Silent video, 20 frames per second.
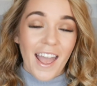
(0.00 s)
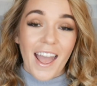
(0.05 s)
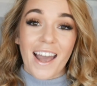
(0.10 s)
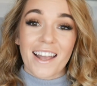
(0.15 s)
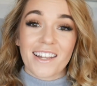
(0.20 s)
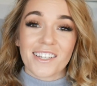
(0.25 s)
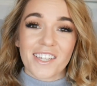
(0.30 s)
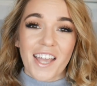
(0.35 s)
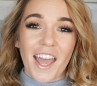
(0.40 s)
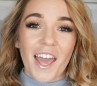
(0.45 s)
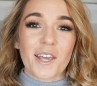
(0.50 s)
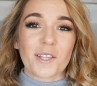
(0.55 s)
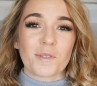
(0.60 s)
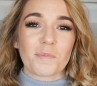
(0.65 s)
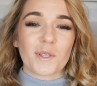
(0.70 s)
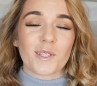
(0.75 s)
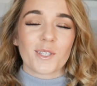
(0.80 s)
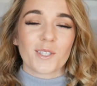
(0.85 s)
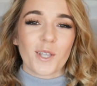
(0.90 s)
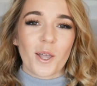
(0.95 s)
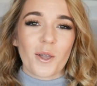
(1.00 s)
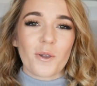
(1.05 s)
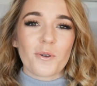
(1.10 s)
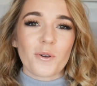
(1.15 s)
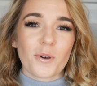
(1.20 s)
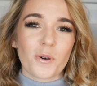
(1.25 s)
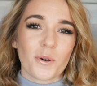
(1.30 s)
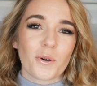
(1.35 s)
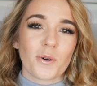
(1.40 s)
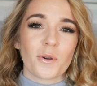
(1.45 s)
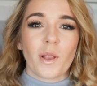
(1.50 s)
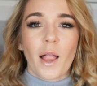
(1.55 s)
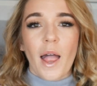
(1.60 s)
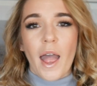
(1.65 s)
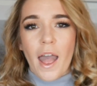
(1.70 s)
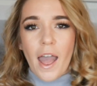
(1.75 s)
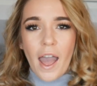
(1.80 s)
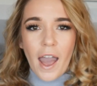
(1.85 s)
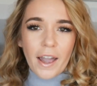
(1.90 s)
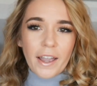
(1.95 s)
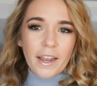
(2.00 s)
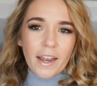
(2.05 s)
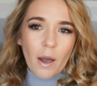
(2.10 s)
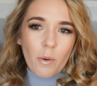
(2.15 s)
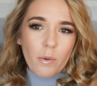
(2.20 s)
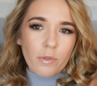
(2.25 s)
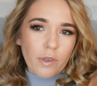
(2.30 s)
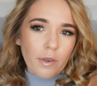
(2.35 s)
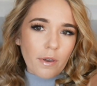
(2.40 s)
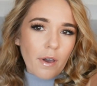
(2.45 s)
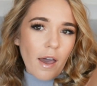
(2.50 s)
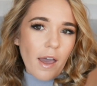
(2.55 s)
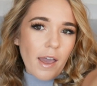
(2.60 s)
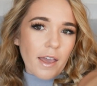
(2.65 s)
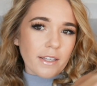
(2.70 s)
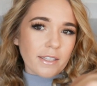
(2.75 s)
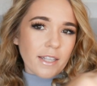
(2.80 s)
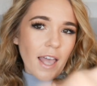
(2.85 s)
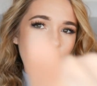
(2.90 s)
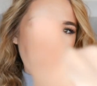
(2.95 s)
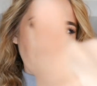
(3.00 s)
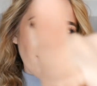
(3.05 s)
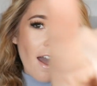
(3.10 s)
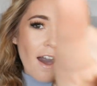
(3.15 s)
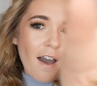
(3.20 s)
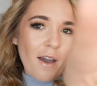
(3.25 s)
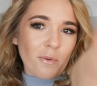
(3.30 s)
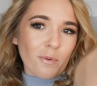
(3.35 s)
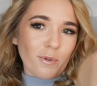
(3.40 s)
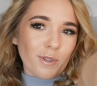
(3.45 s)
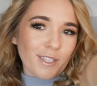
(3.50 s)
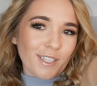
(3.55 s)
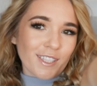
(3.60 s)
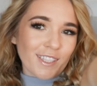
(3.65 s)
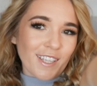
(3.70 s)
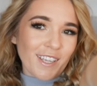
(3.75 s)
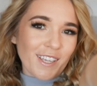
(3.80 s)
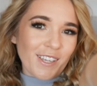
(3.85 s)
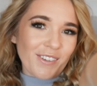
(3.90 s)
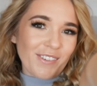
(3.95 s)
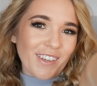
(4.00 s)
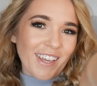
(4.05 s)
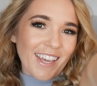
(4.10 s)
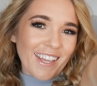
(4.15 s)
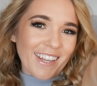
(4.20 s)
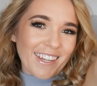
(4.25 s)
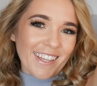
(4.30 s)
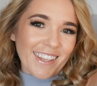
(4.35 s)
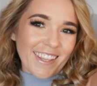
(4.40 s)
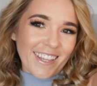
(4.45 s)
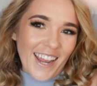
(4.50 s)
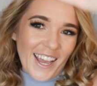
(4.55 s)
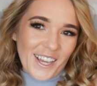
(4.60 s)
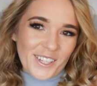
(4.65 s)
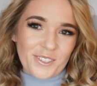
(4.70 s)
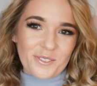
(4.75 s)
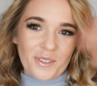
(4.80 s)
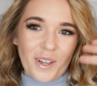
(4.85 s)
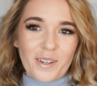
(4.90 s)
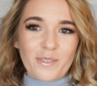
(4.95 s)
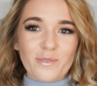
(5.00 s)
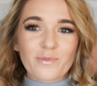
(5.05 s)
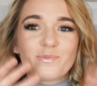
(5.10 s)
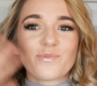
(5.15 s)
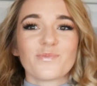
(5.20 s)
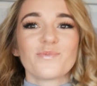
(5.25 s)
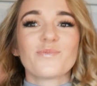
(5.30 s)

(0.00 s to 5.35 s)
And yeah, it's been so cool hanging out with you guys, and I will see you in the next one.